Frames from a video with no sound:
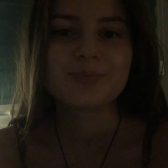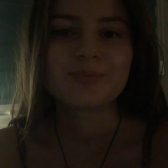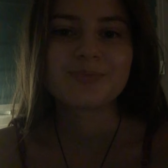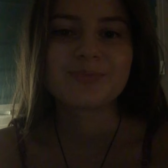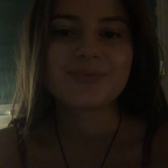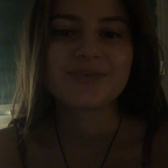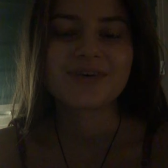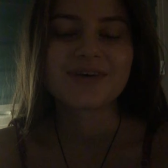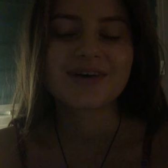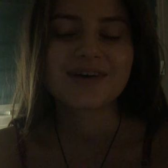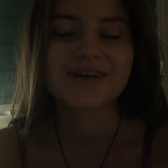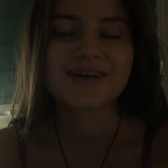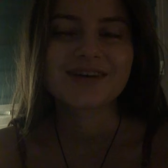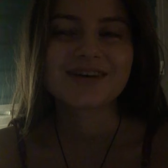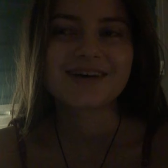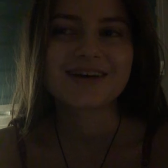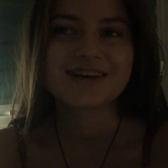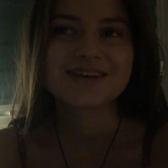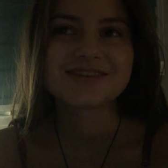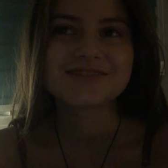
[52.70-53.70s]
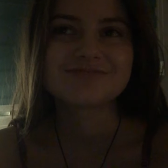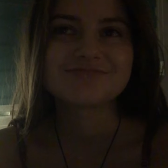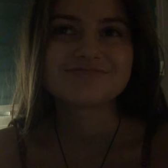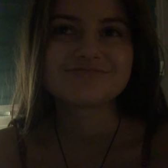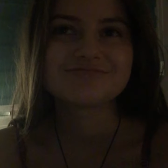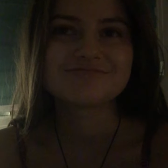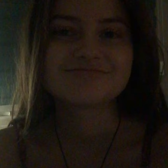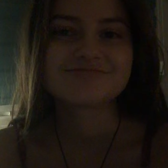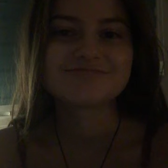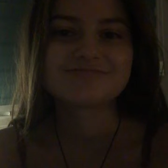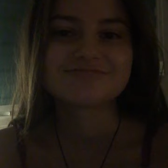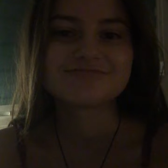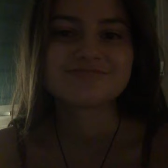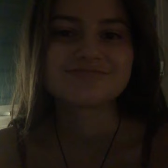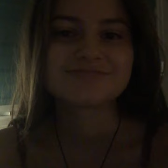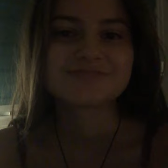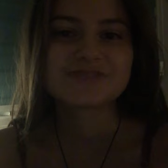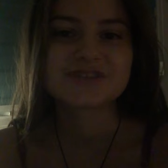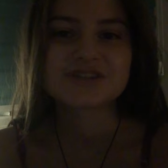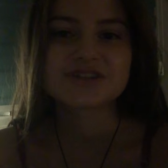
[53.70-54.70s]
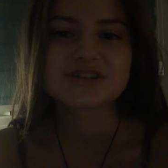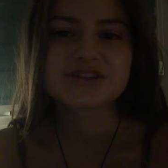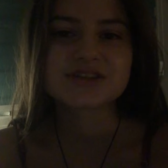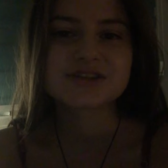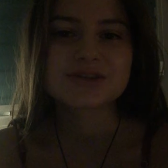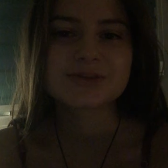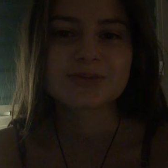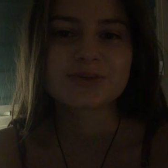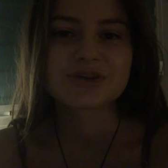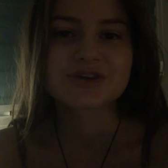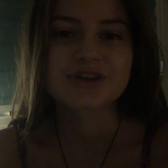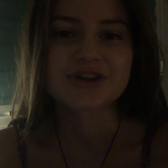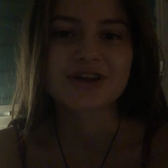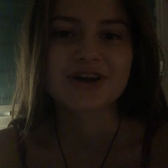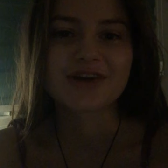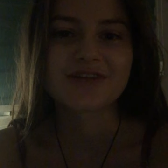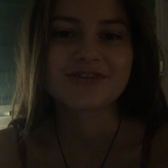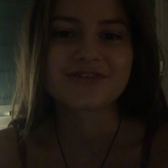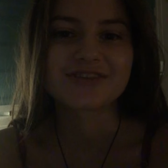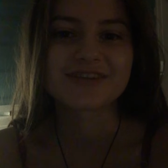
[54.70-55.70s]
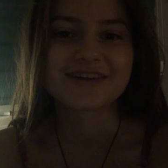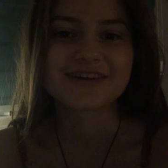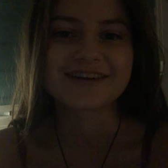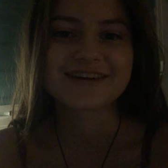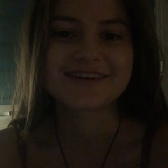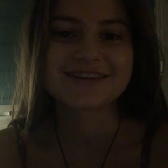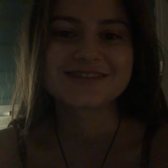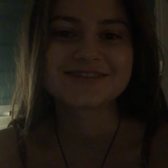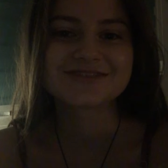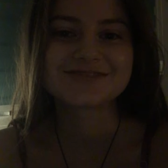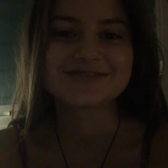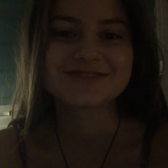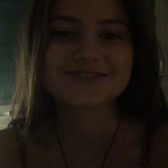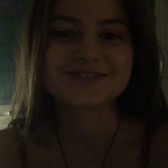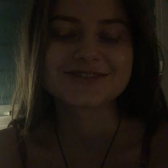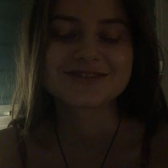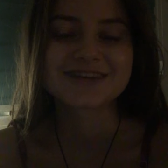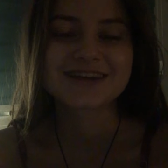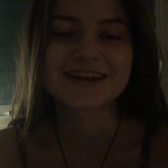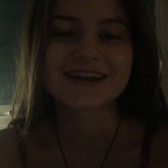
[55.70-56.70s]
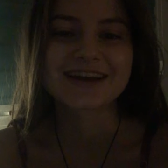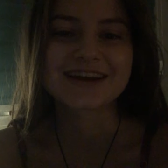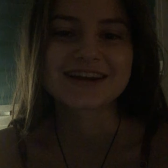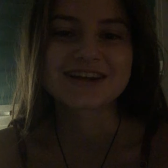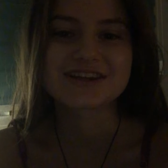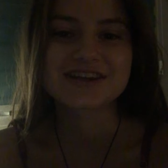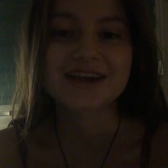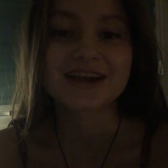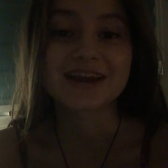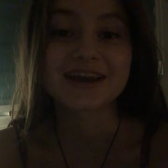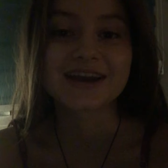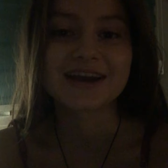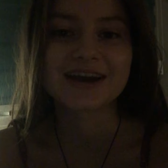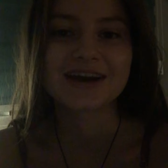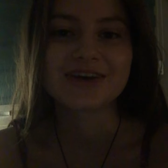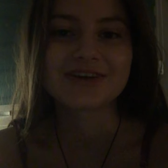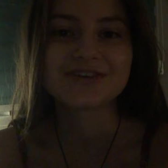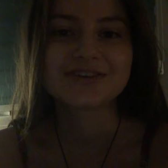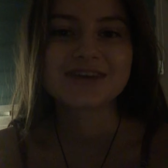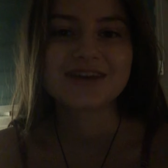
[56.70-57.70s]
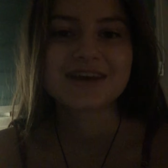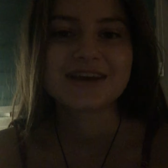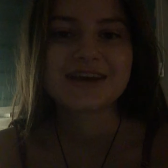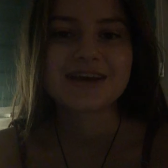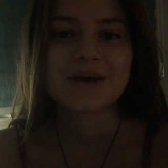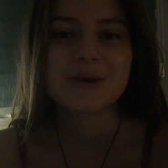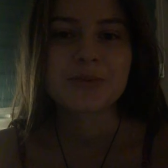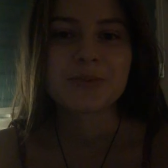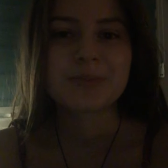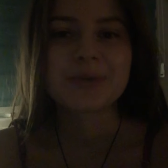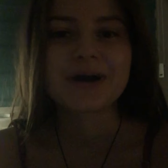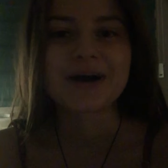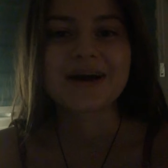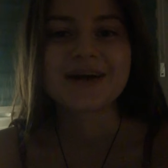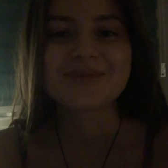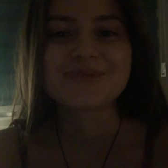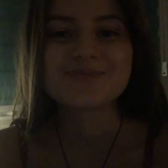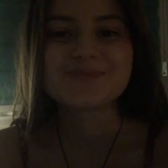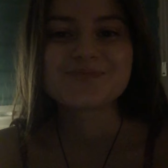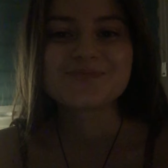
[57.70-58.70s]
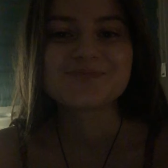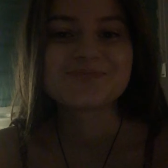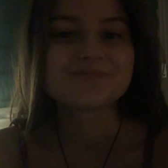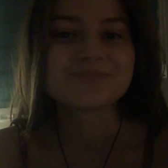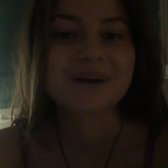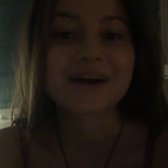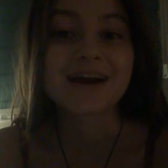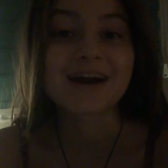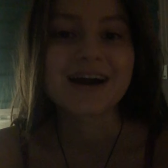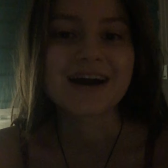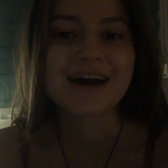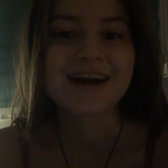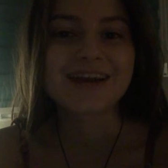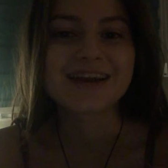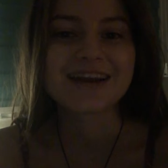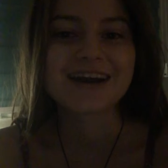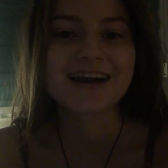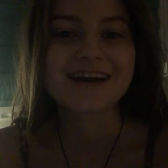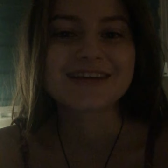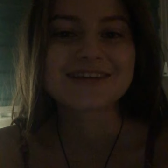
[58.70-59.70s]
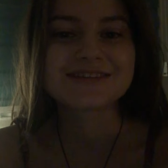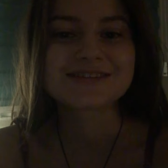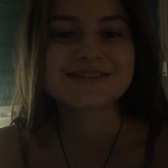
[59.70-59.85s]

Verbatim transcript: but I there's just so much love there. You really gotta check it out. My my highlight